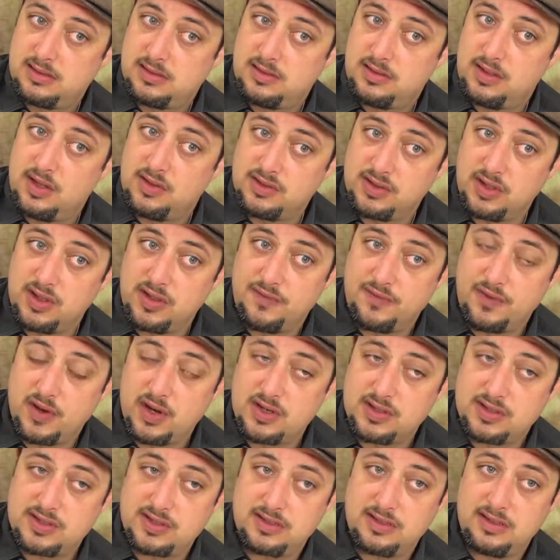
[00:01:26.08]
Those are the
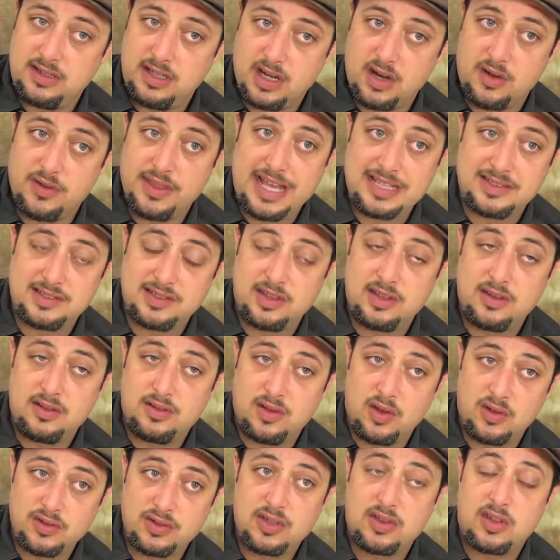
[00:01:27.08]
first,
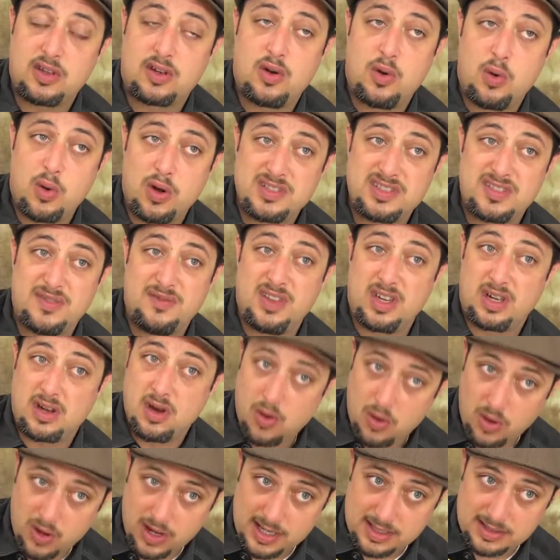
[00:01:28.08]
those are the chords of the
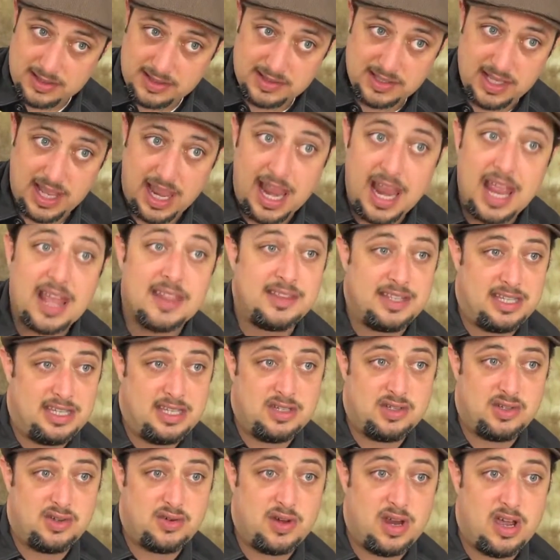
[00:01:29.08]
chorus and the
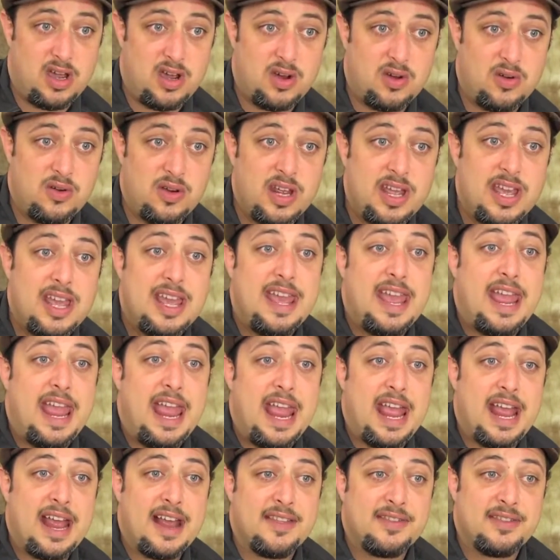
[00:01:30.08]
intro,
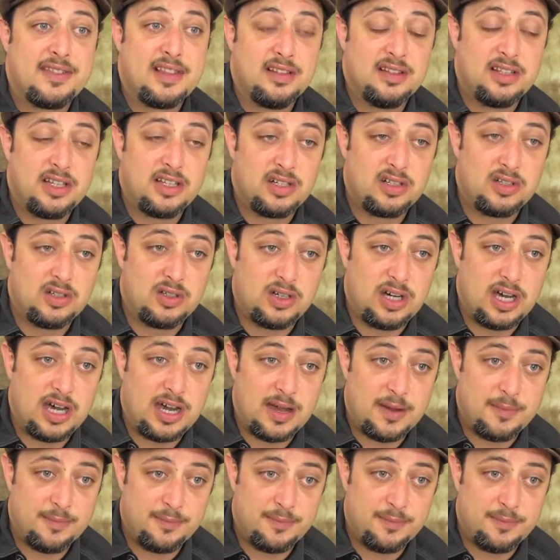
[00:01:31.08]
and the little,